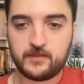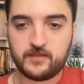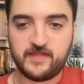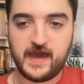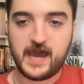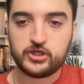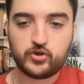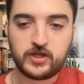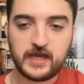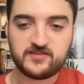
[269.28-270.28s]
that
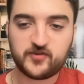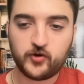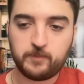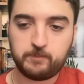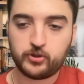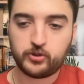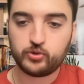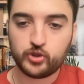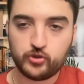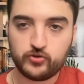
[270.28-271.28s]
you can sort of
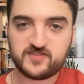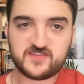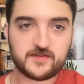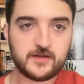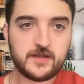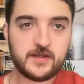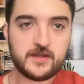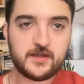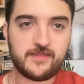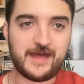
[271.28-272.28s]
peruse
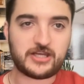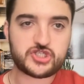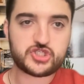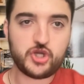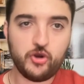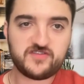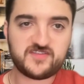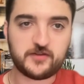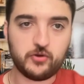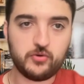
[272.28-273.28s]
that
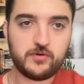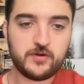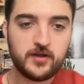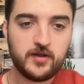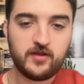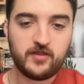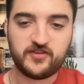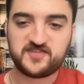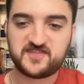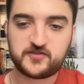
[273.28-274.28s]
shows you
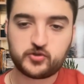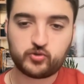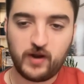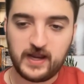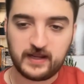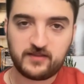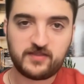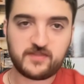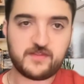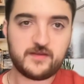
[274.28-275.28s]
the
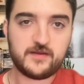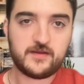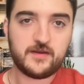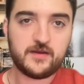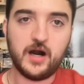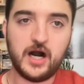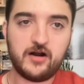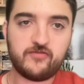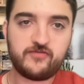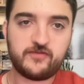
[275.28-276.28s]
strength
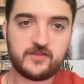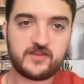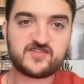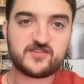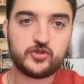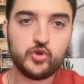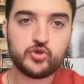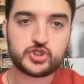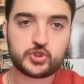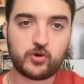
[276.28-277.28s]
of these
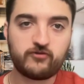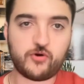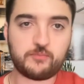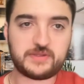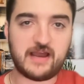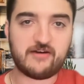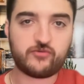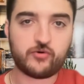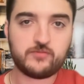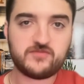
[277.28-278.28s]
new short form
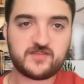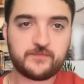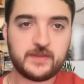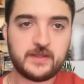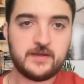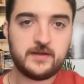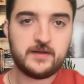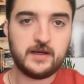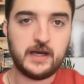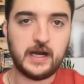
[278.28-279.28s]
platforms
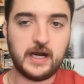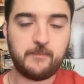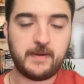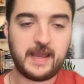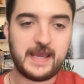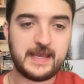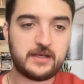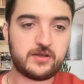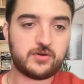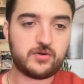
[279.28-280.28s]
um,
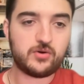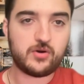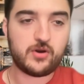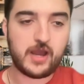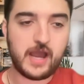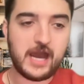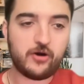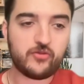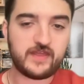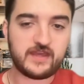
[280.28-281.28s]
and
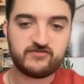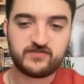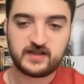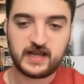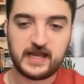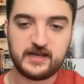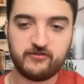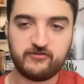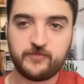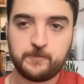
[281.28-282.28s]
how they've kind
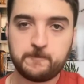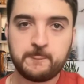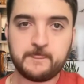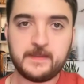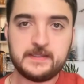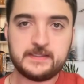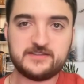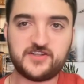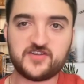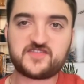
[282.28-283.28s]
of
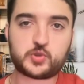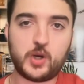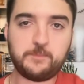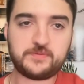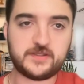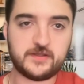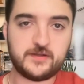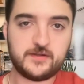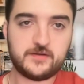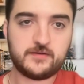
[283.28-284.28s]
disrupted